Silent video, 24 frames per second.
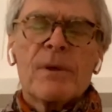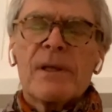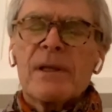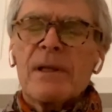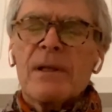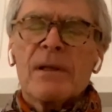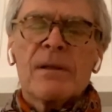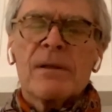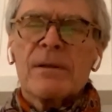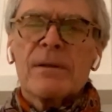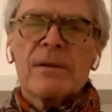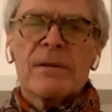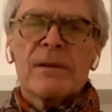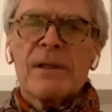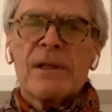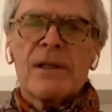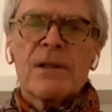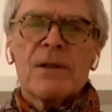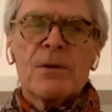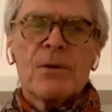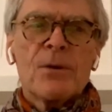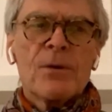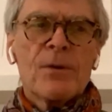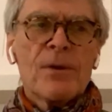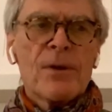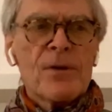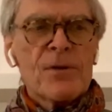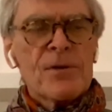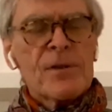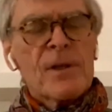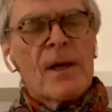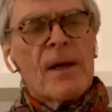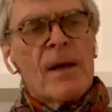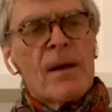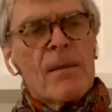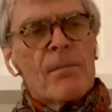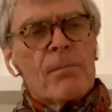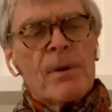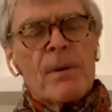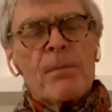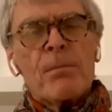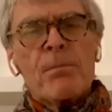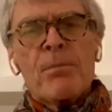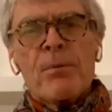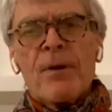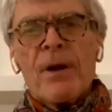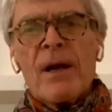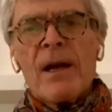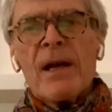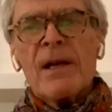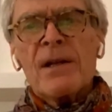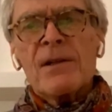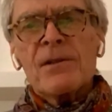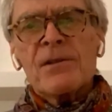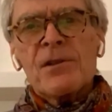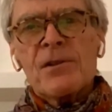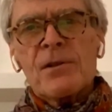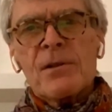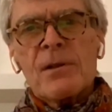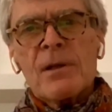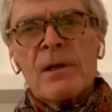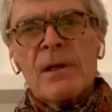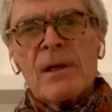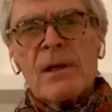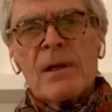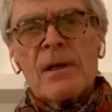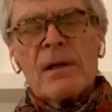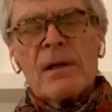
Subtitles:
We can't ignore those. But brands